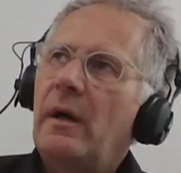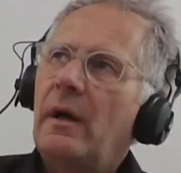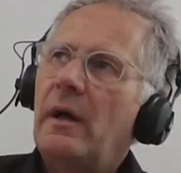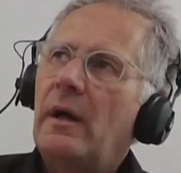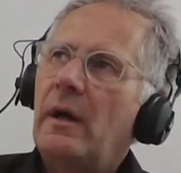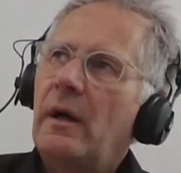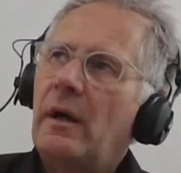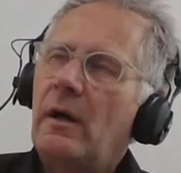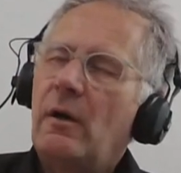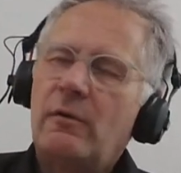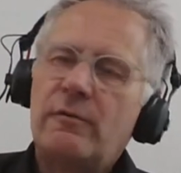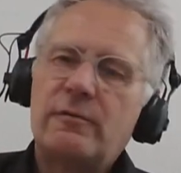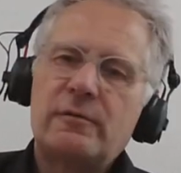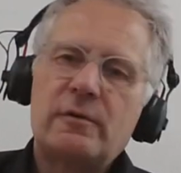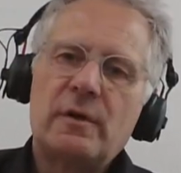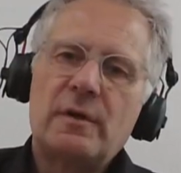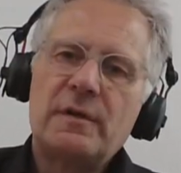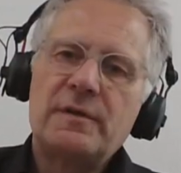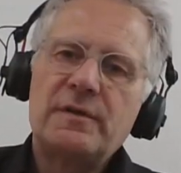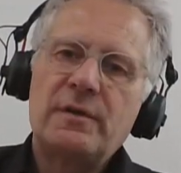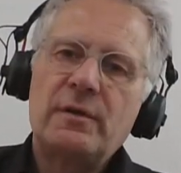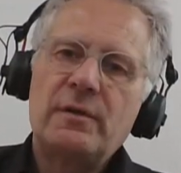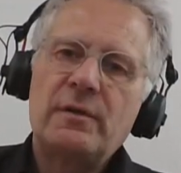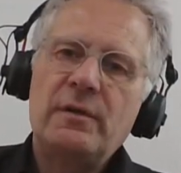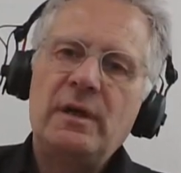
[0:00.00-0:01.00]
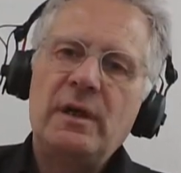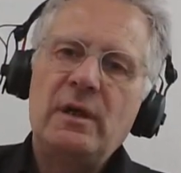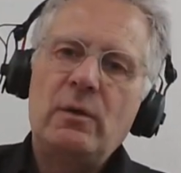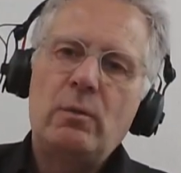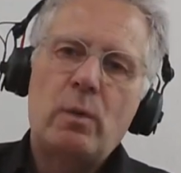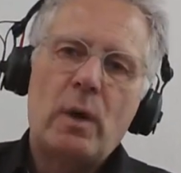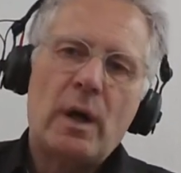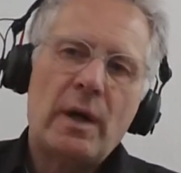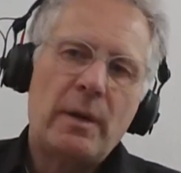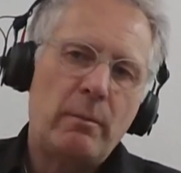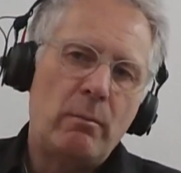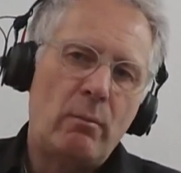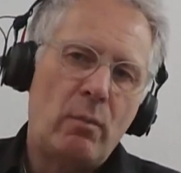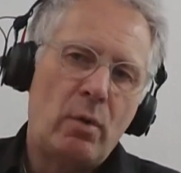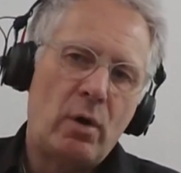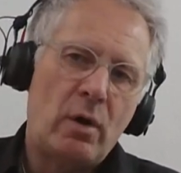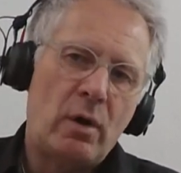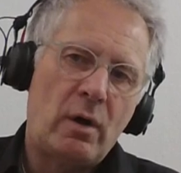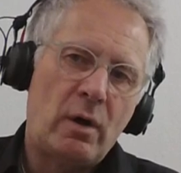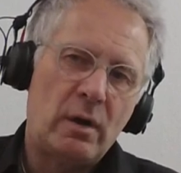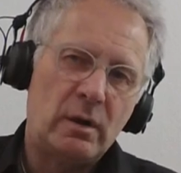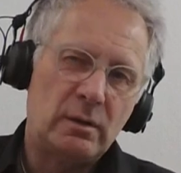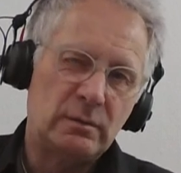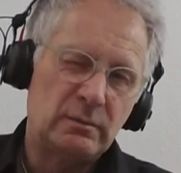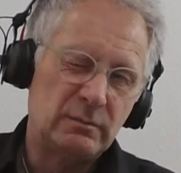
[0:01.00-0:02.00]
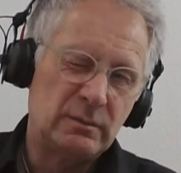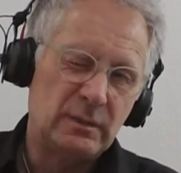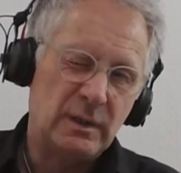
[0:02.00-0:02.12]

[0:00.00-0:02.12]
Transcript: of course you need one more